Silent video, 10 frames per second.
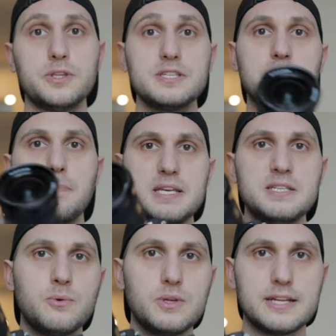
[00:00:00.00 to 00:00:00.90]
What is
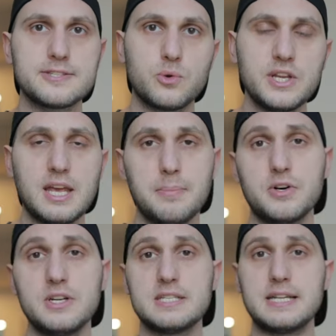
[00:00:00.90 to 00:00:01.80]
amazing with that Sony
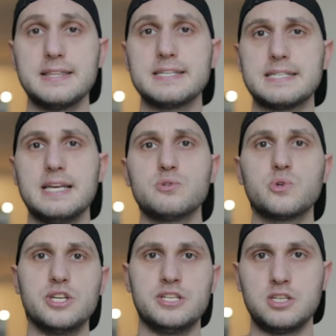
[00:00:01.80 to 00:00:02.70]
camera is that the
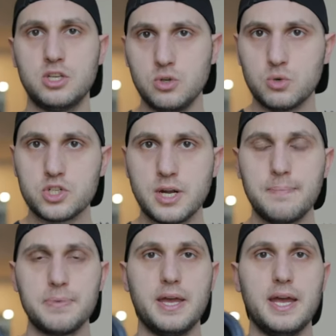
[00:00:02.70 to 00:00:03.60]
sensor is huge,
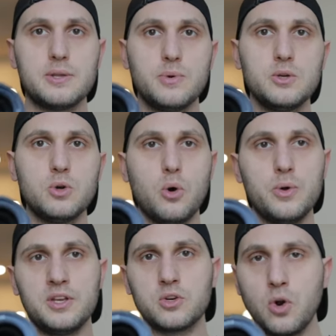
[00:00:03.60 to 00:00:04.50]
and when you
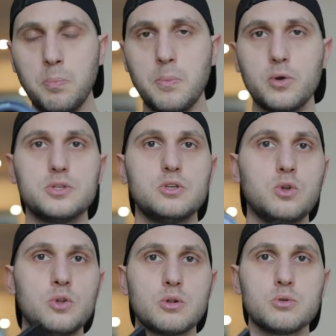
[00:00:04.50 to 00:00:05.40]
go in crop mode you
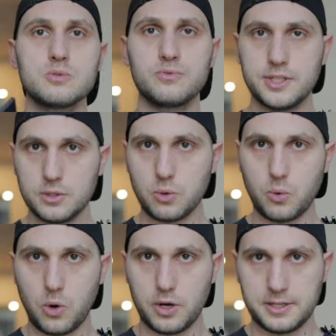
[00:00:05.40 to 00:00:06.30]
don't lose video
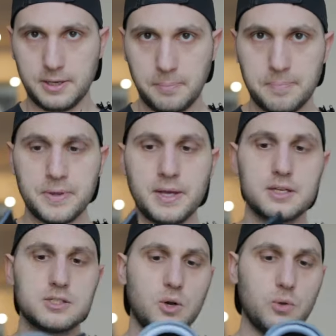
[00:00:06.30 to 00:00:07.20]
quality.
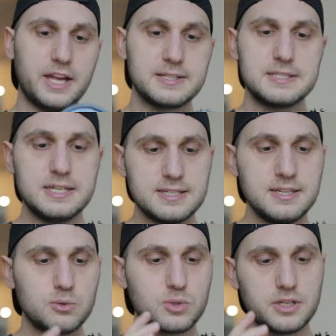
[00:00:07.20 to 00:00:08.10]
So that
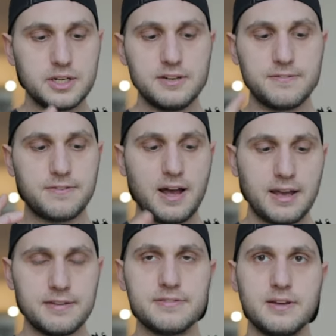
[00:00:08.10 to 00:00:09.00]

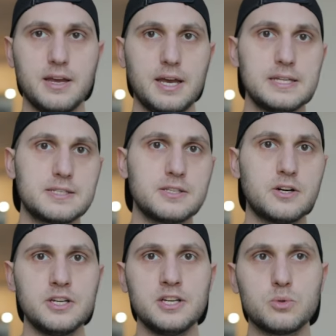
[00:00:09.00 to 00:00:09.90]
16-35 is
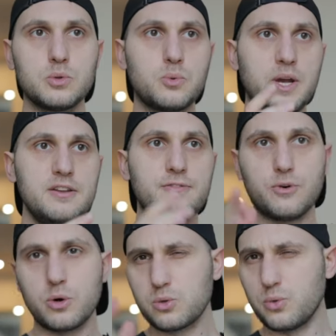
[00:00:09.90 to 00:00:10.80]
turning to
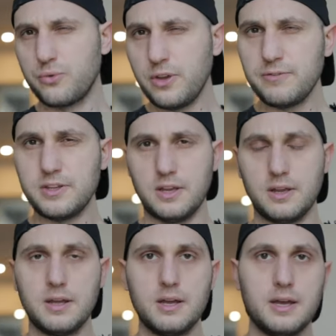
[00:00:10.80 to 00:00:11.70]
24-50
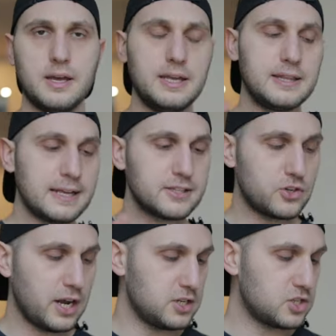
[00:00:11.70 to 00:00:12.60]
in that
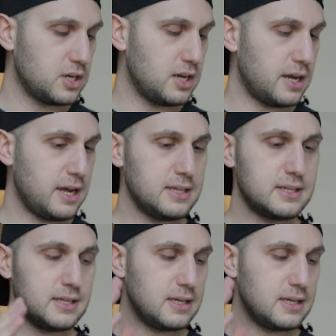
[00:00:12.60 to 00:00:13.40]
range, and